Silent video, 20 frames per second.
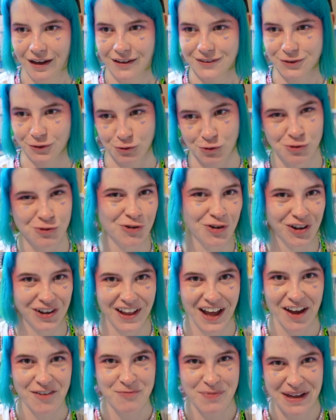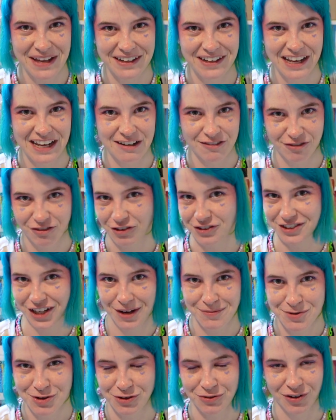So cool, I've been in
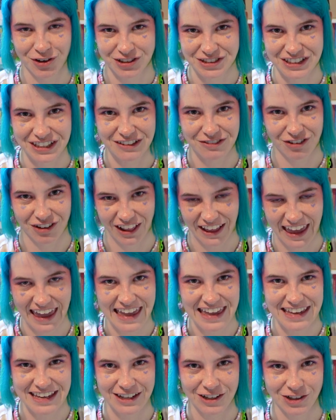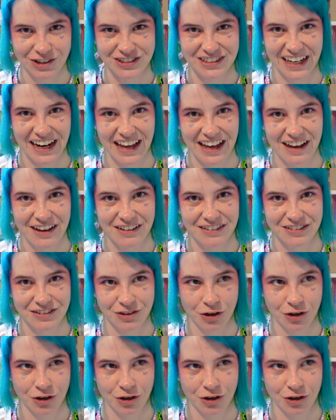full-time university for like 8 years and I have,